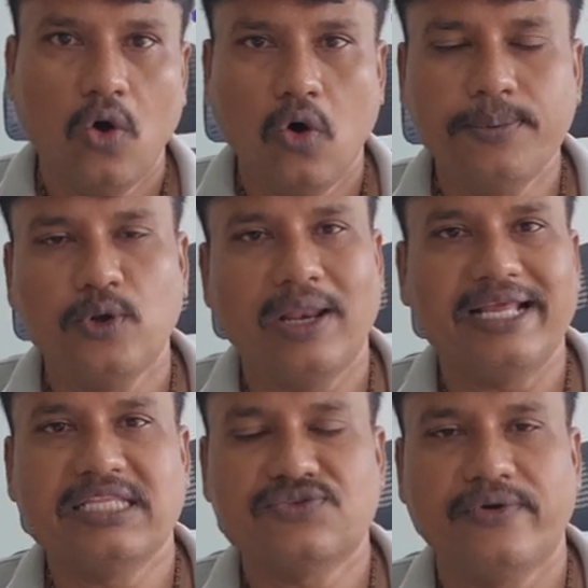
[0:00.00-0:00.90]
Hope you
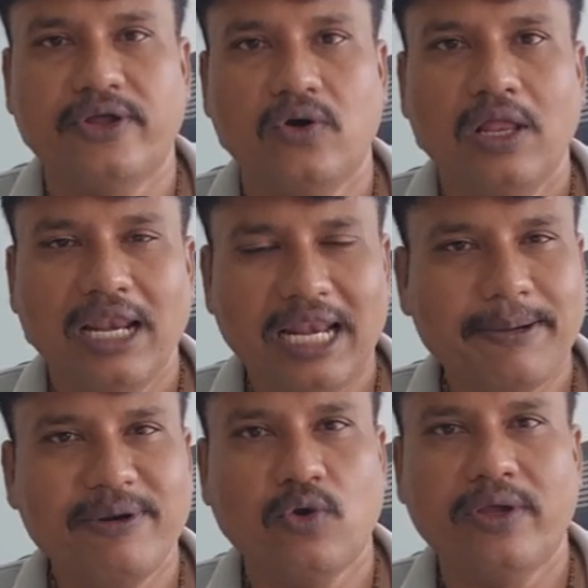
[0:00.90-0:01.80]
like this video.
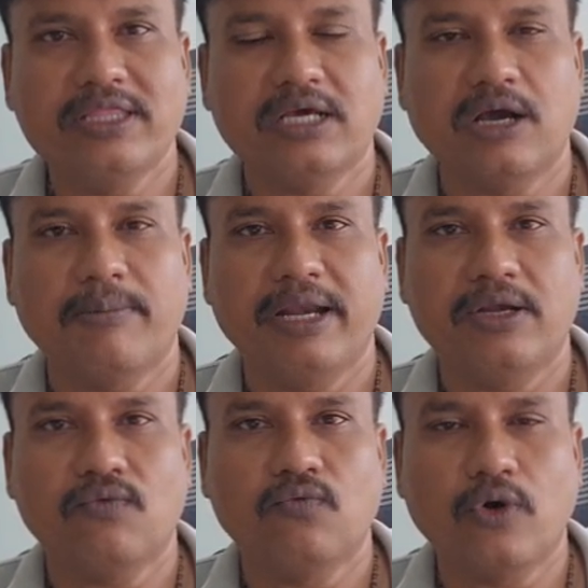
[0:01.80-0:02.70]
Let me know in the
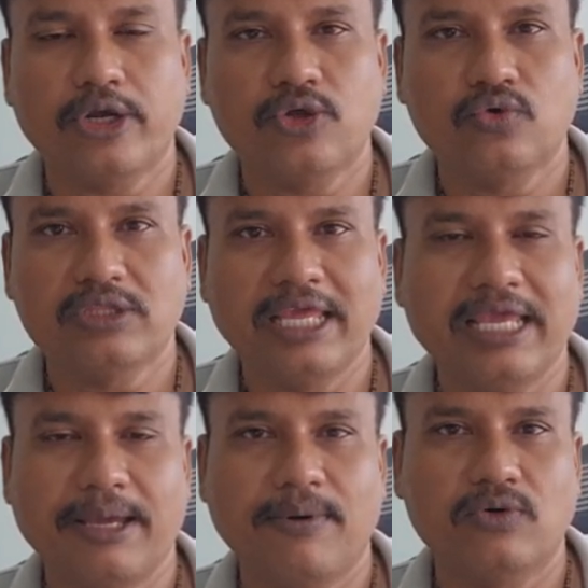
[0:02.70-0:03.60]
comment what you
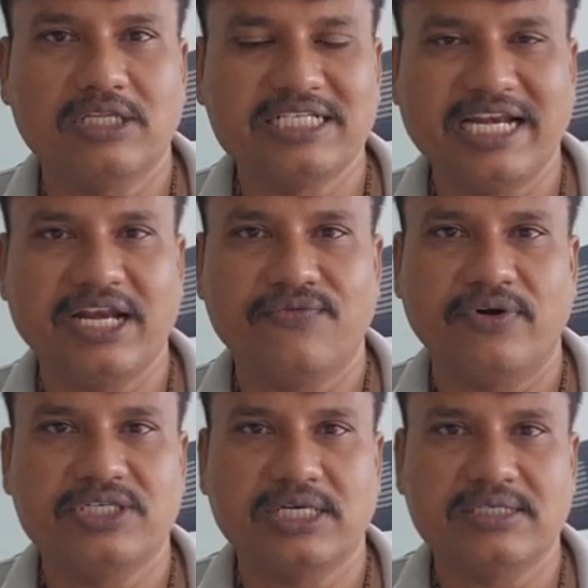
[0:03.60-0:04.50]
think about the generic
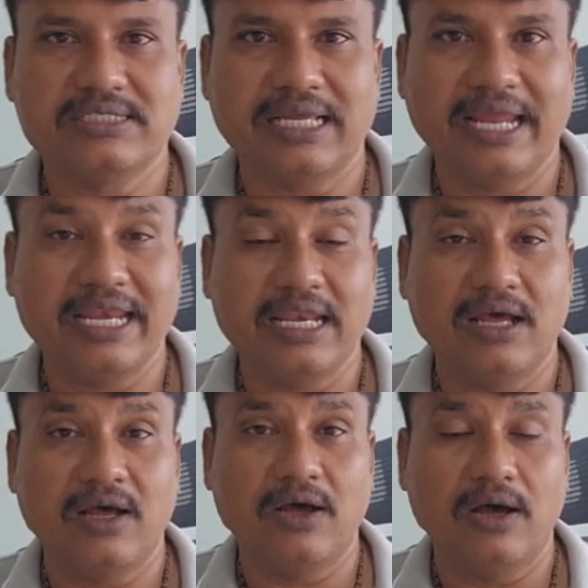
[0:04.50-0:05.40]
functions in
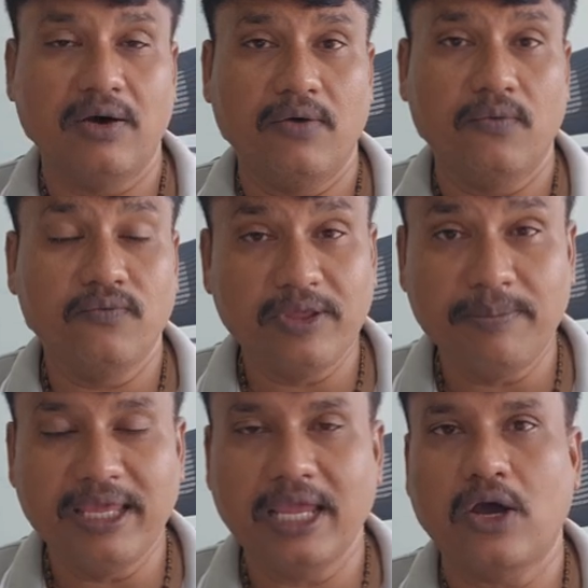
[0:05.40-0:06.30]

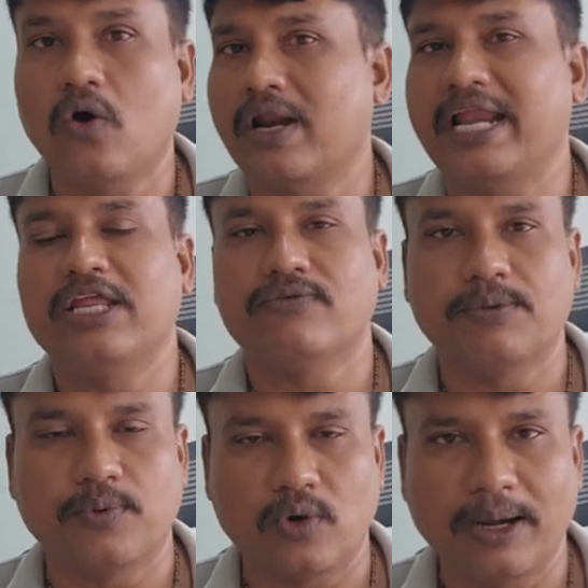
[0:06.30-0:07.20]
VBA or any of
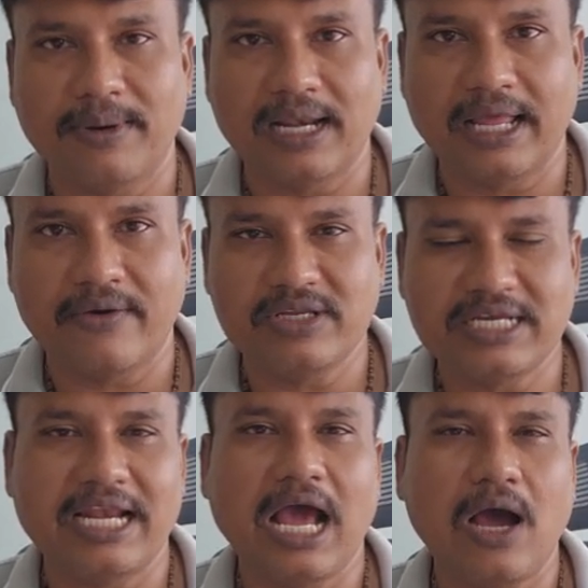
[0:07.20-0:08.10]
the programming language
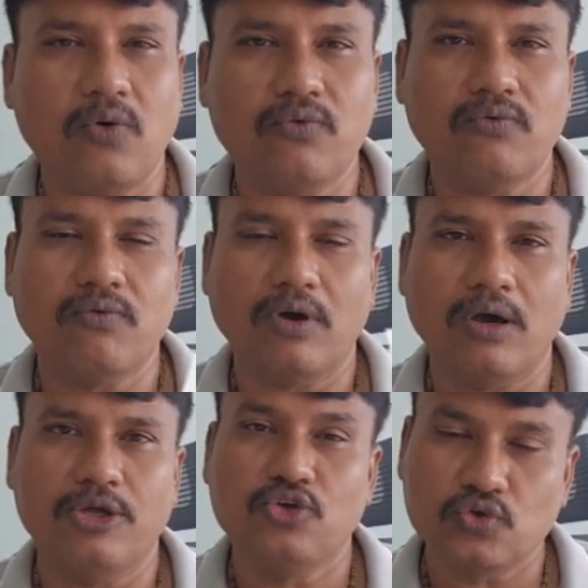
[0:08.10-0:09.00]
and how
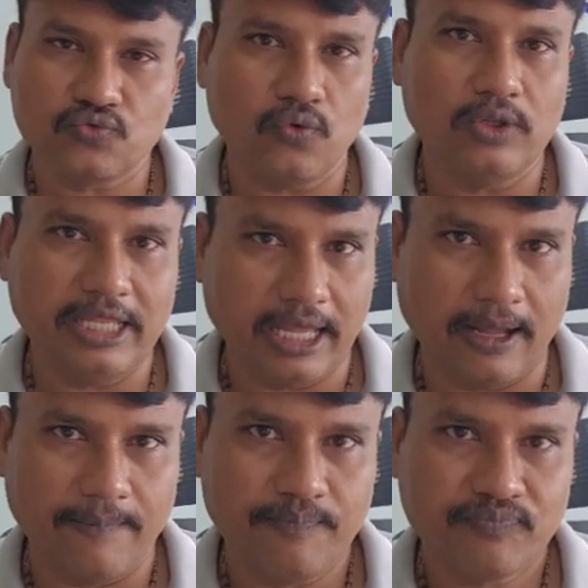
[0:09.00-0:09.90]
useful they are.